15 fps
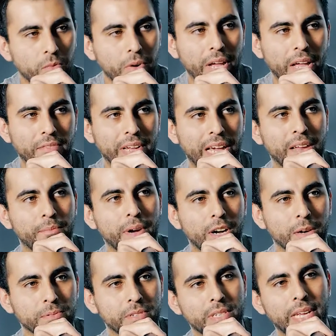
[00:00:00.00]
way I've had my
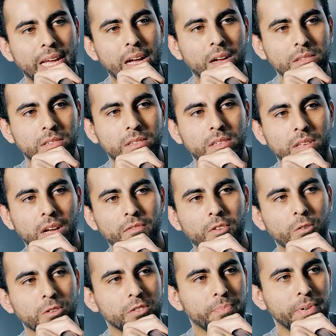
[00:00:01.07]
ups and downs, I've
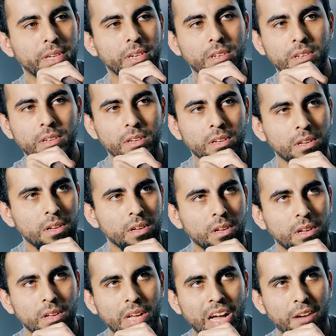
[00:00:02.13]
always been,
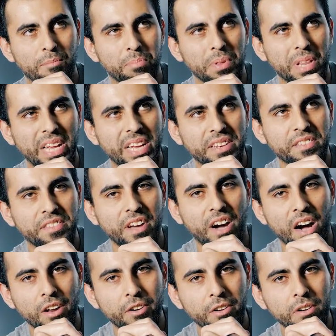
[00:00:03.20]
I've bled the
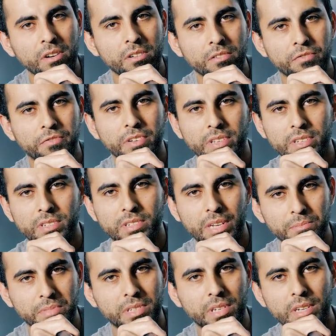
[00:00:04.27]
honor for this
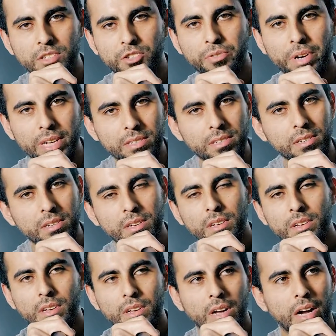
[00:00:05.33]
MC trait.
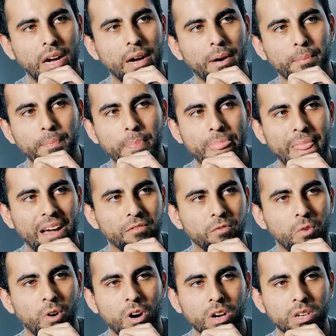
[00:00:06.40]
Um, I've
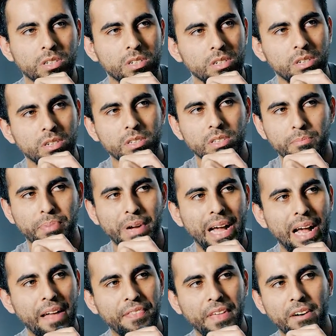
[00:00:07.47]
walked the
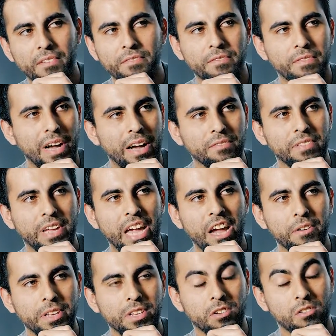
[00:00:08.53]
path, I've, I've
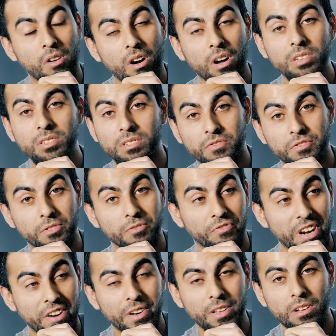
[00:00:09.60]
carried the cross for
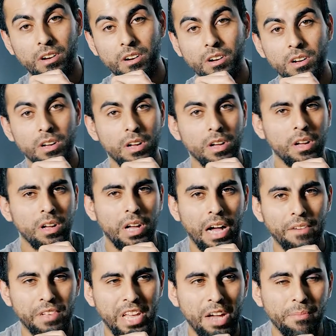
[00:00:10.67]
very long.
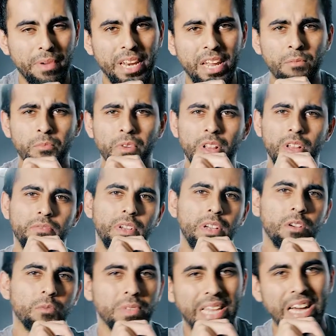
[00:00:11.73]
I've kept my name
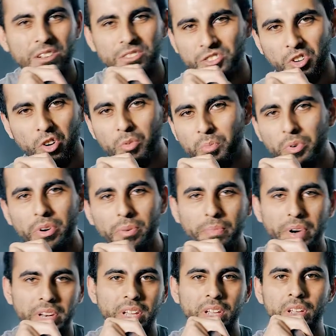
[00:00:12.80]
relevant without doughboy
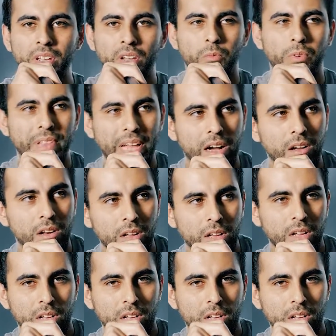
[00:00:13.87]
money, without